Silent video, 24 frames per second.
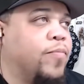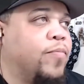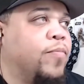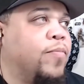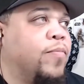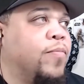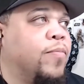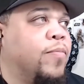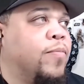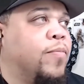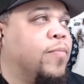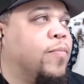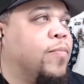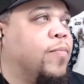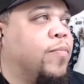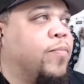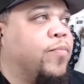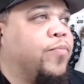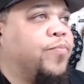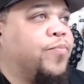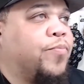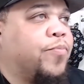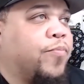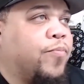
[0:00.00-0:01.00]

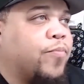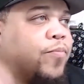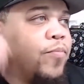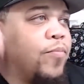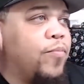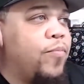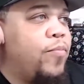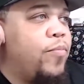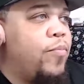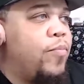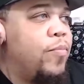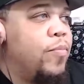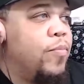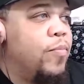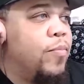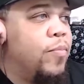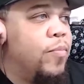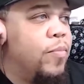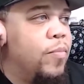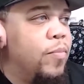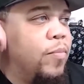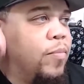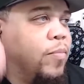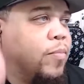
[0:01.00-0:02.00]

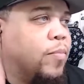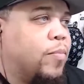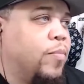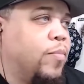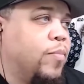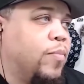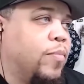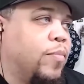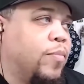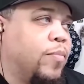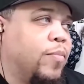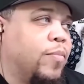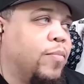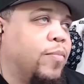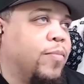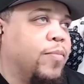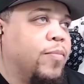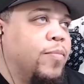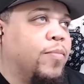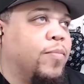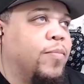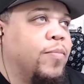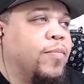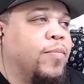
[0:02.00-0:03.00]

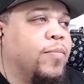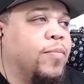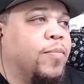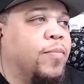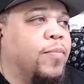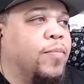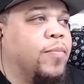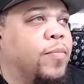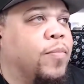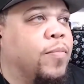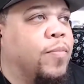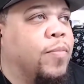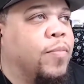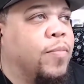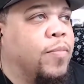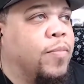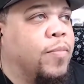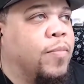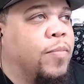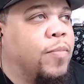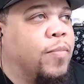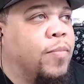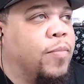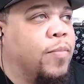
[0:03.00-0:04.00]

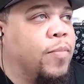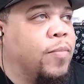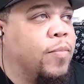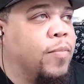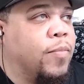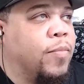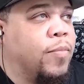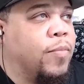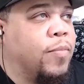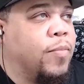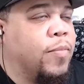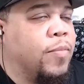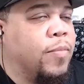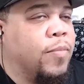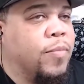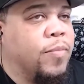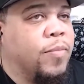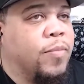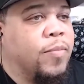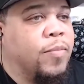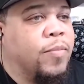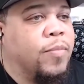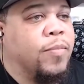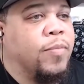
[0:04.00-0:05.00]

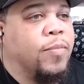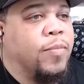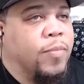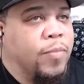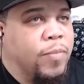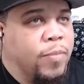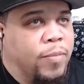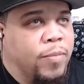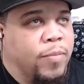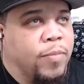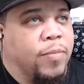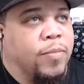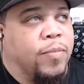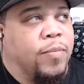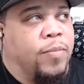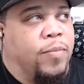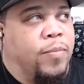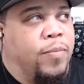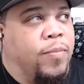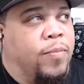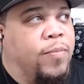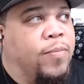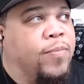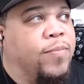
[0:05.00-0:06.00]

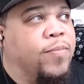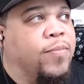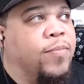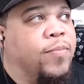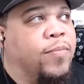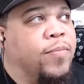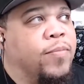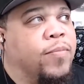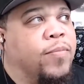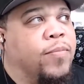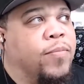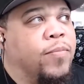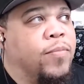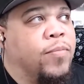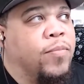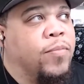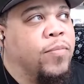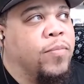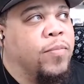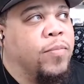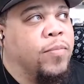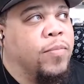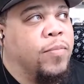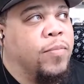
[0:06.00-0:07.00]
This person isn't speaking.